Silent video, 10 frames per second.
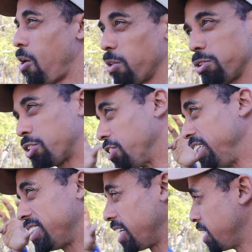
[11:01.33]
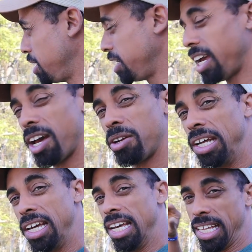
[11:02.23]
all those trees that cut
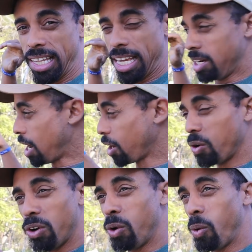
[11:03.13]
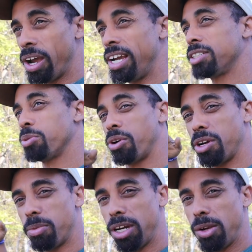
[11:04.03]
down, they're not going to waste. We're
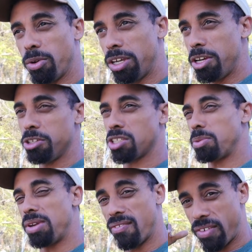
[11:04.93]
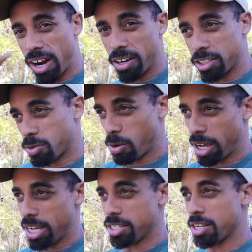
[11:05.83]
going to be reusing them in various
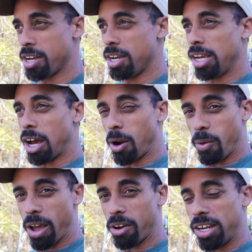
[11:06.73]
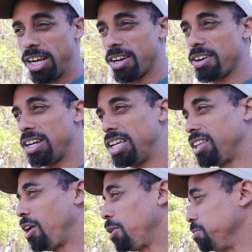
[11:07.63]
ways around here
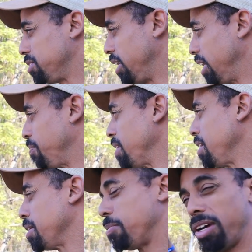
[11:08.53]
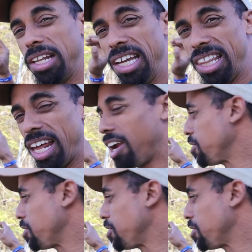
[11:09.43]
in the homestead. But in that